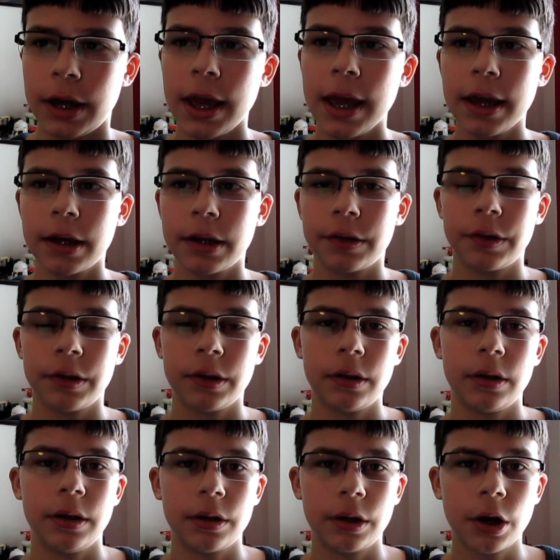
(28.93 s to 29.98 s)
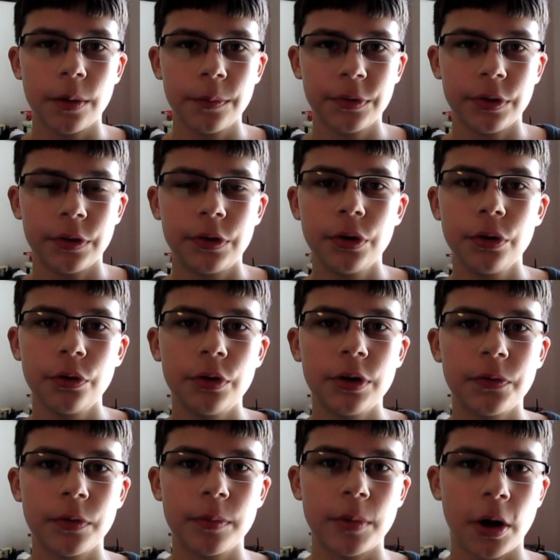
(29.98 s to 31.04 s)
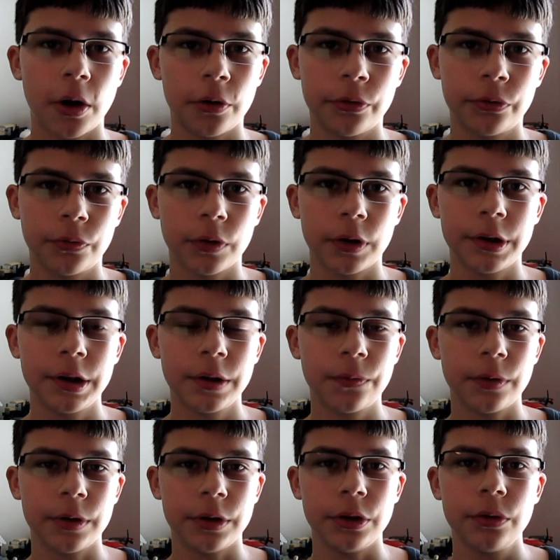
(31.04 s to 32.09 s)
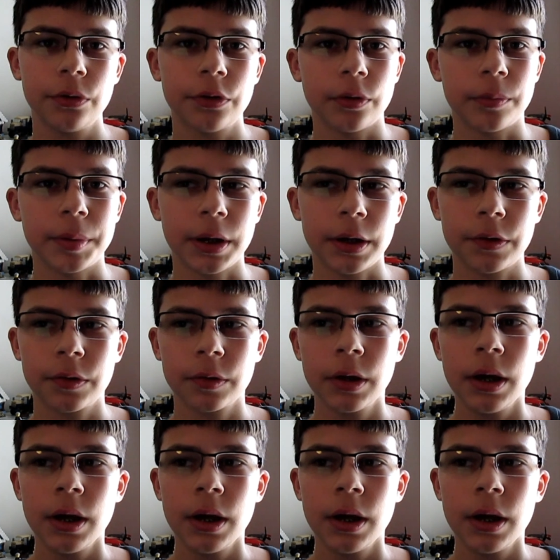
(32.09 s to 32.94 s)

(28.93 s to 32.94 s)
and it comes in 2 different models for a different user base.